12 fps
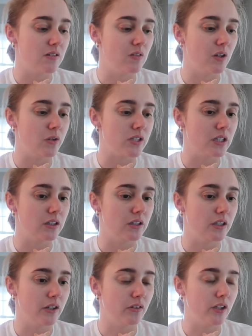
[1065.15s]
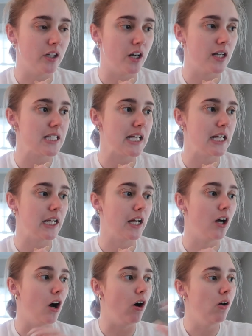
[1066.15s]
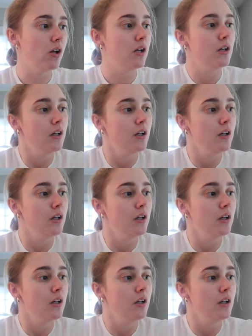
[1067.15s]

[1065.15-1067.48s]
even though it's literally not exciting at all.